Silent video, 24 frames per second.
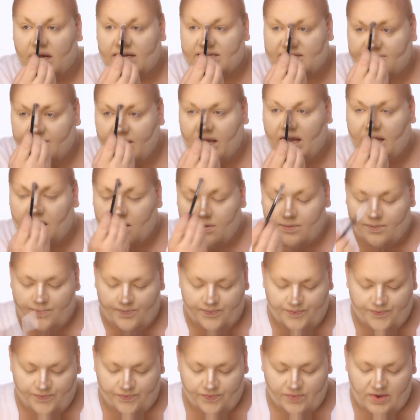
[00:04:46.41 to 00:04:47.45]
trust me,
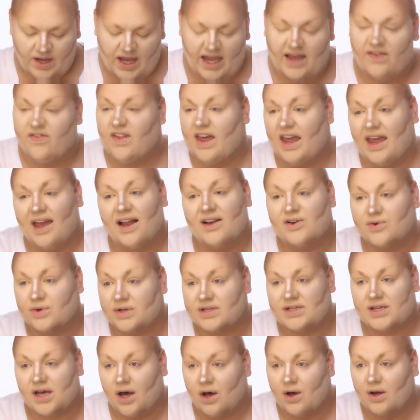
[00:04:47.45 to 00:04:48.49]
in the end
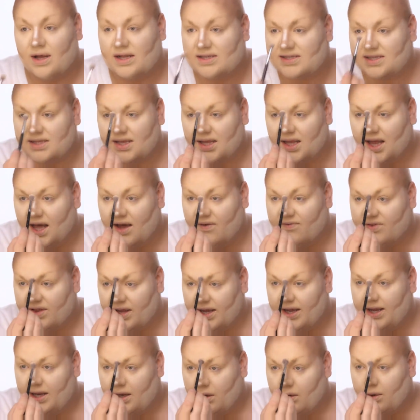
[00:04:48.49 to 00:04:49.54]
result, it's
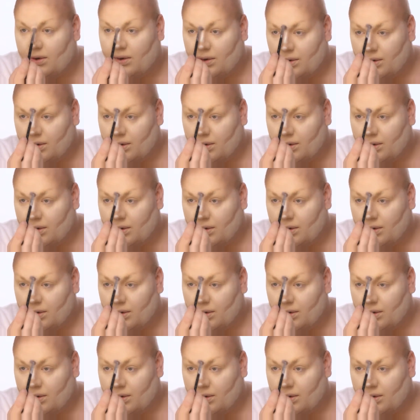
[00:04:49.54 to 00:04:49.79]
lovely.